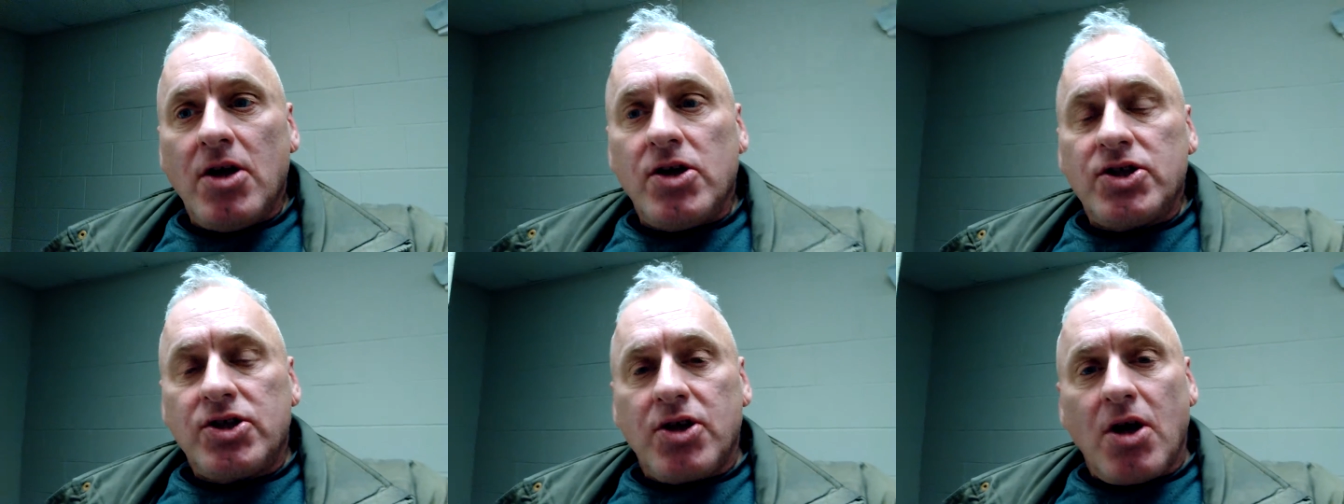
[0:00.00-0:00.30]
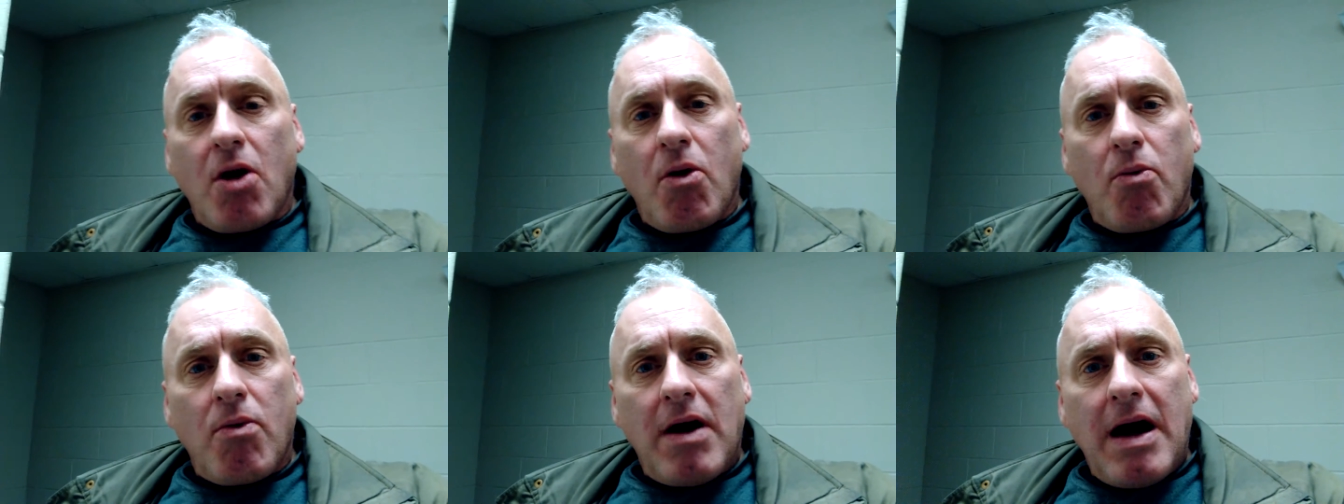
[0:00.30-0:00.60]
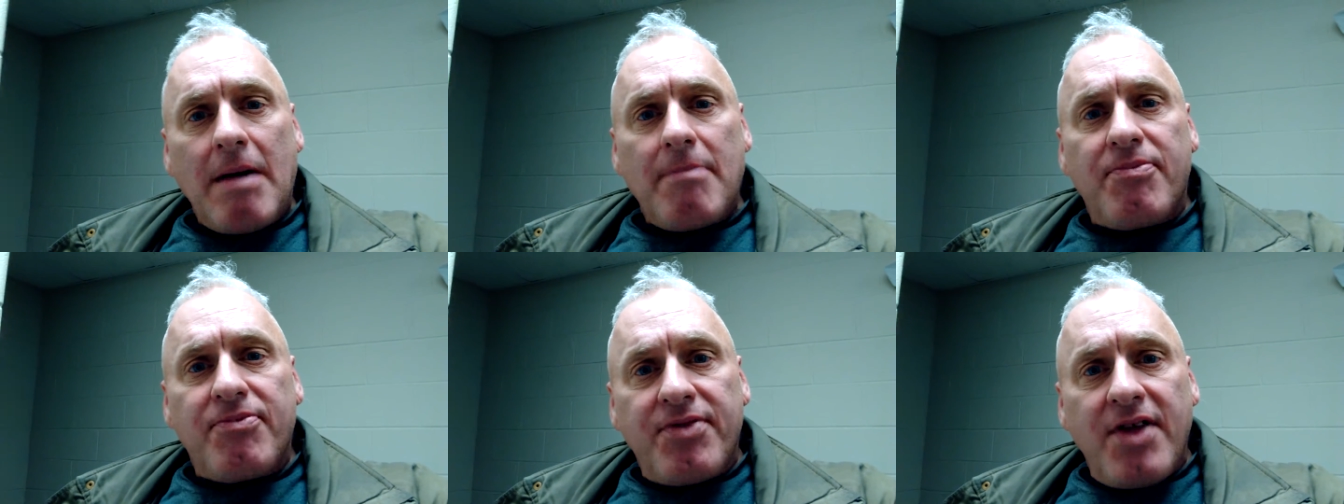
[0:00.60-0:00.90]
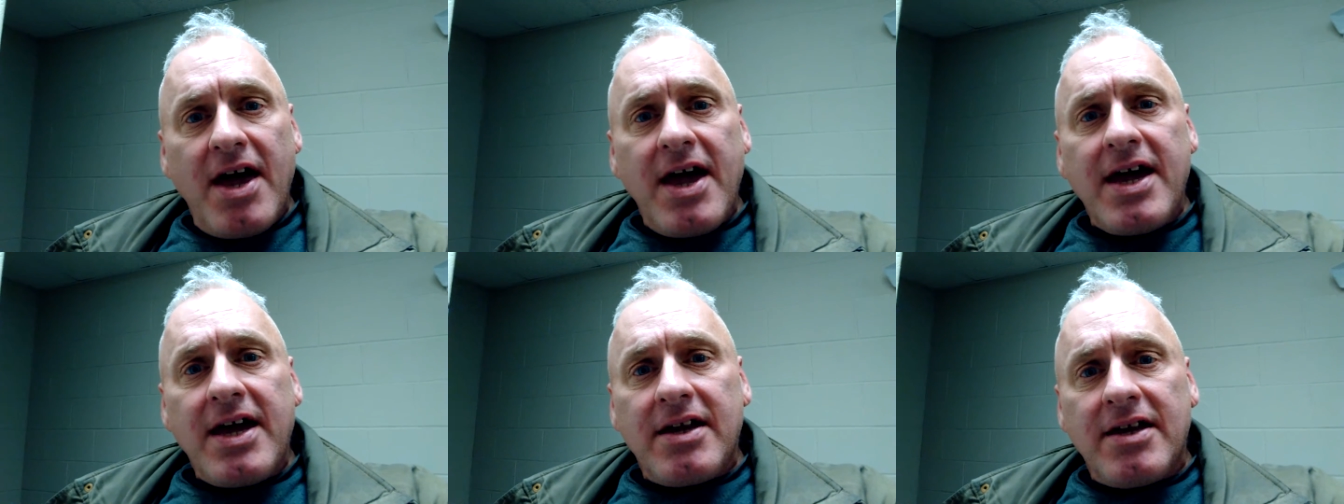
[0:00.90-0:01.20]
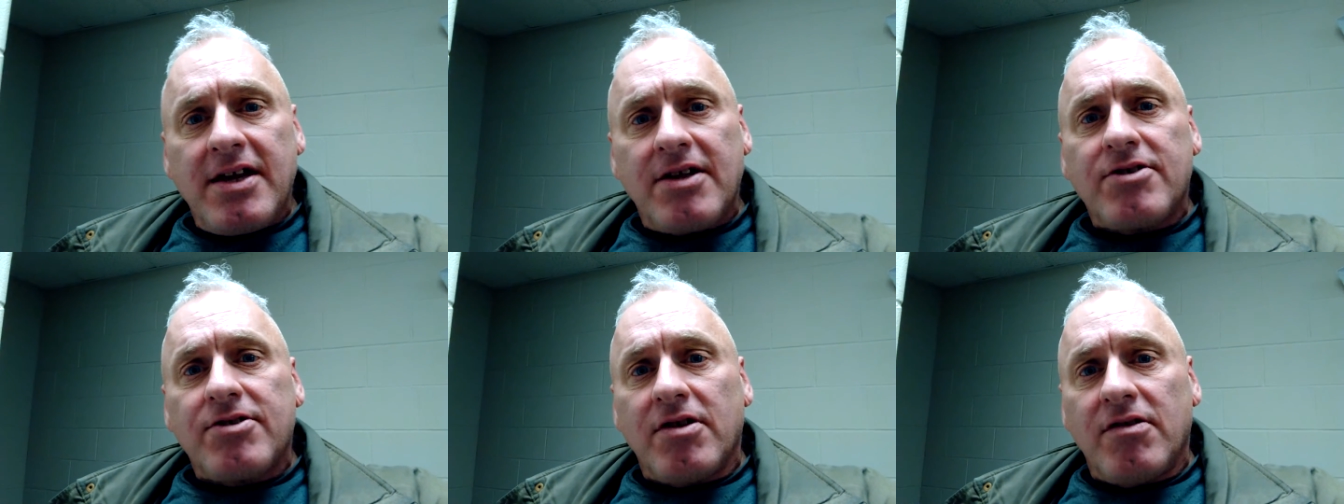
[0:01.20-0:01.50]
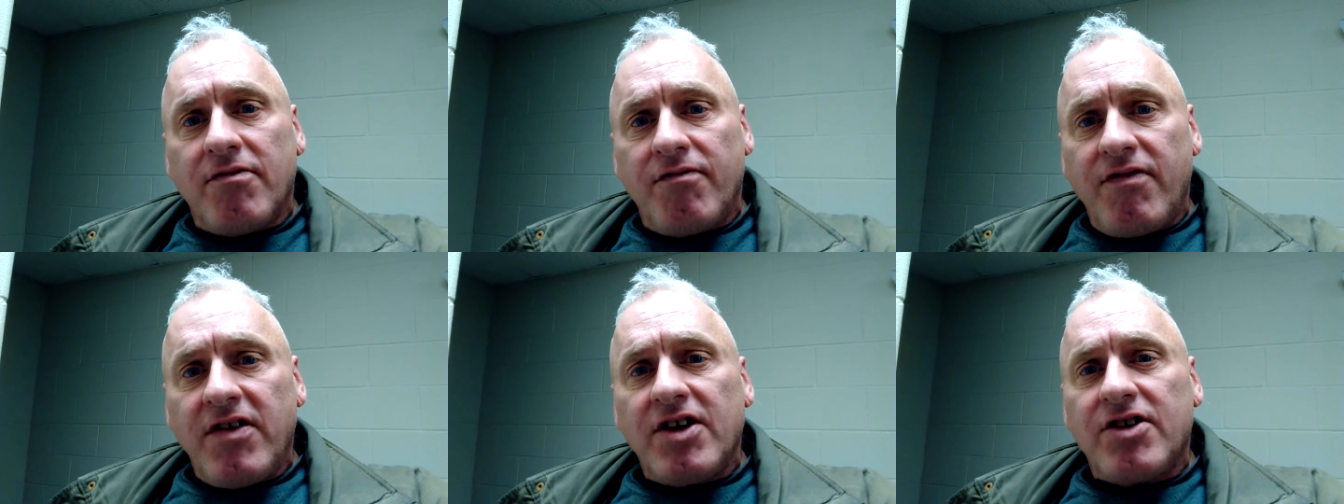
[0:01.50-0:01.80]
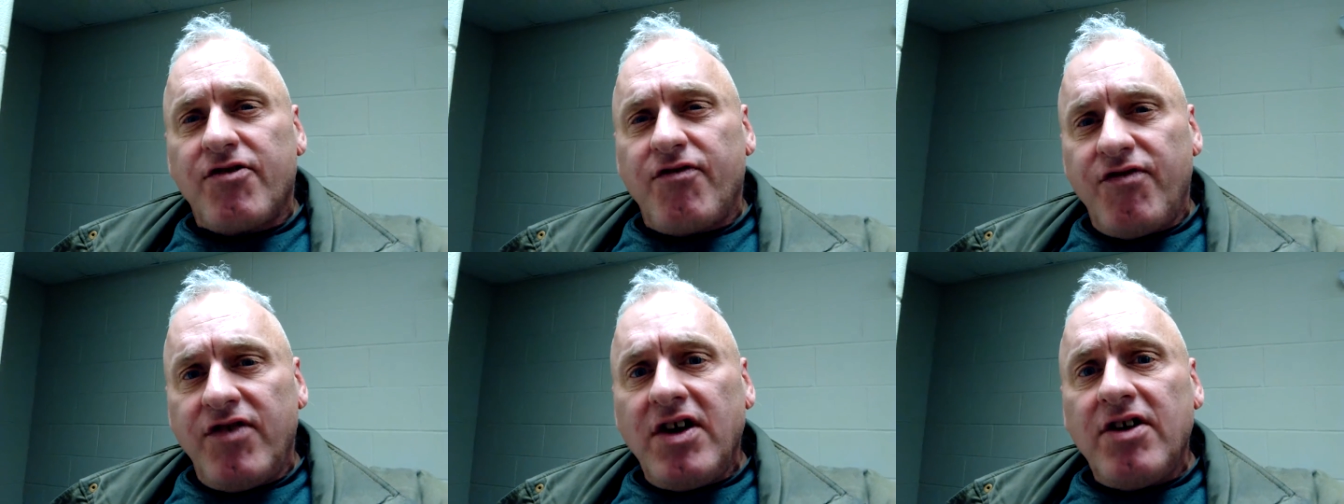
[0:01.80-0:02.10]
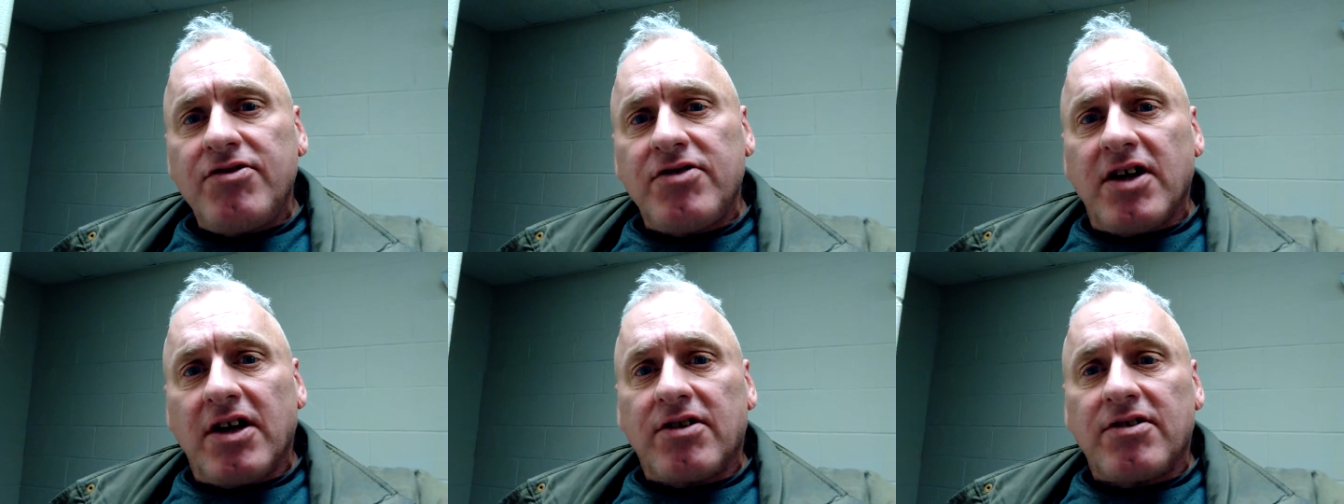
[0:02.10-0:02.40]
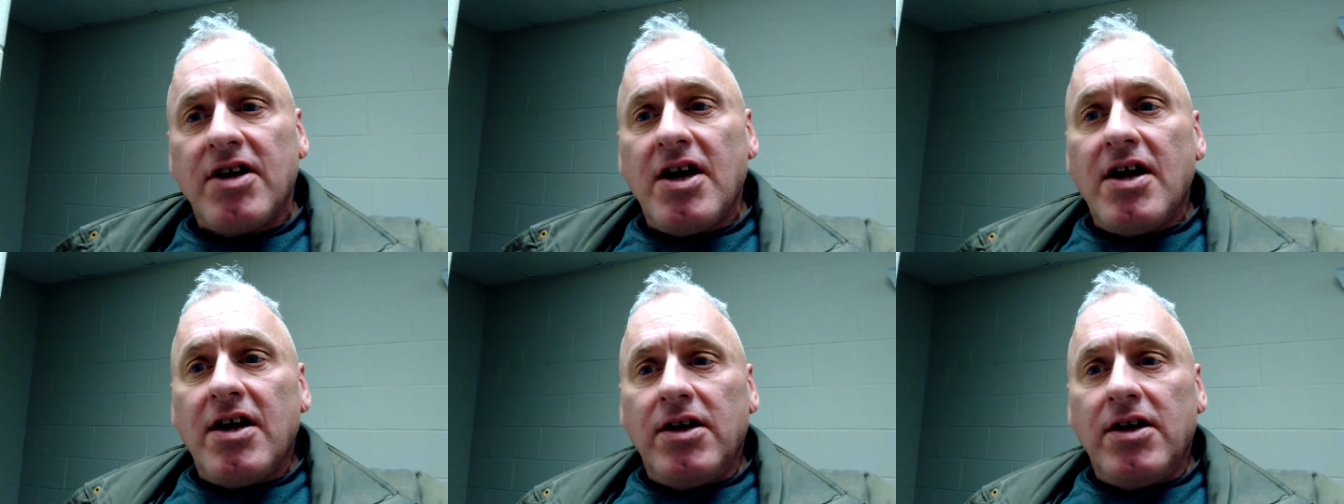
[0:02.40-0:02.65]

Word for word: So I'm thinking it's physics.